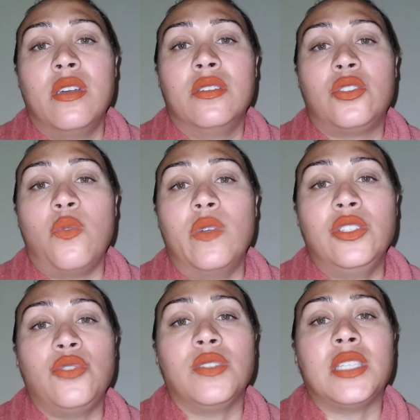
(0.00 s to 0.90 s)
So
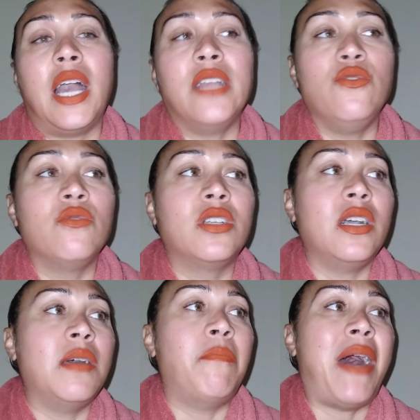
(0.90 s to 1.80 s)
once you sign, you
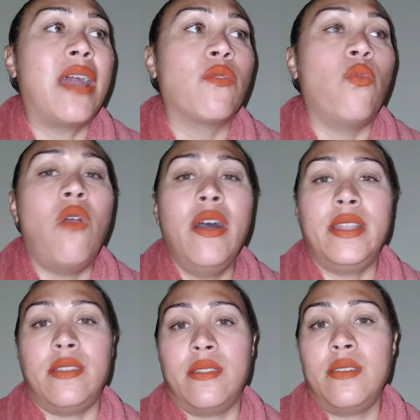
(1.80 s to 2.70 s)
good. Battle
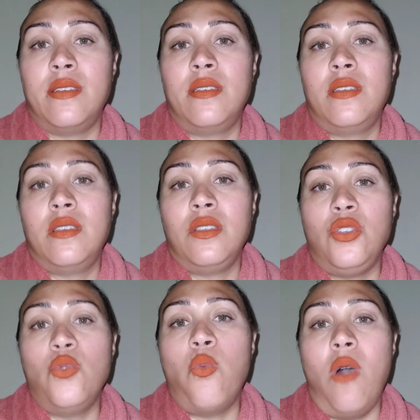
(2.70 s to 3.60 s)
won.
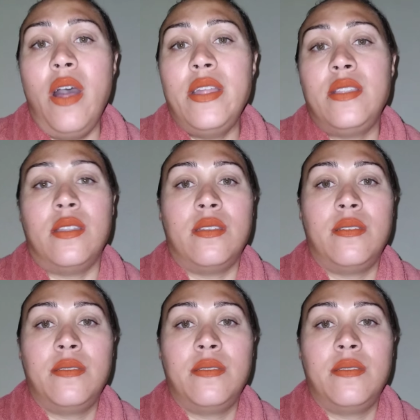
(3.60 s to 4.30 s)
You won.